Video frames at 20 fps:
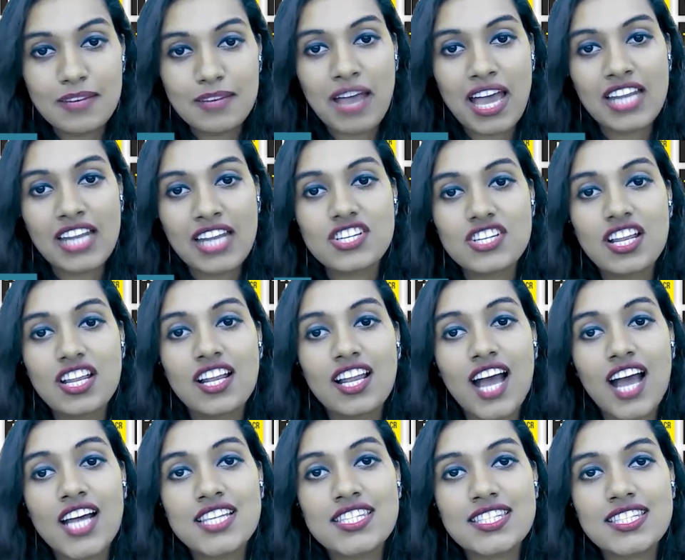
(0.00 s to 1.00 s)
in managing
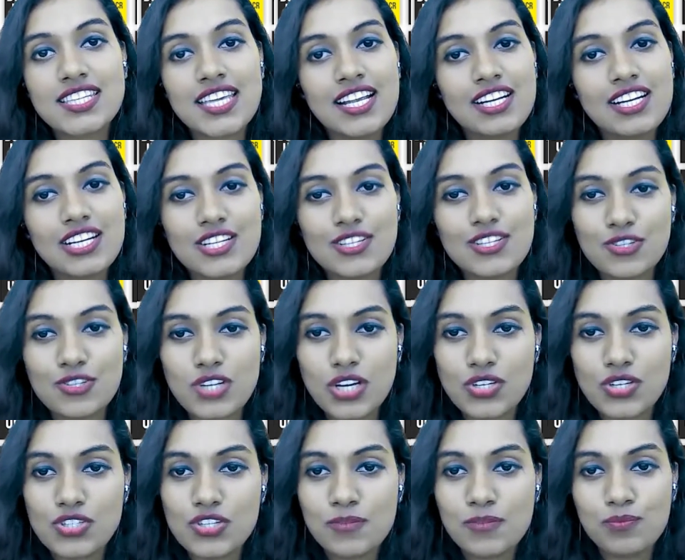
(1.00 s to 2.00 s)
large-scale
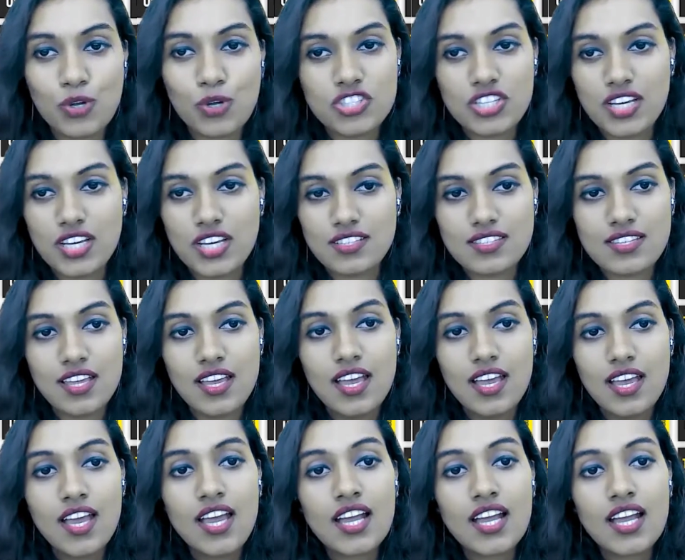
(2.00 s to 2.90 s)
construction projects.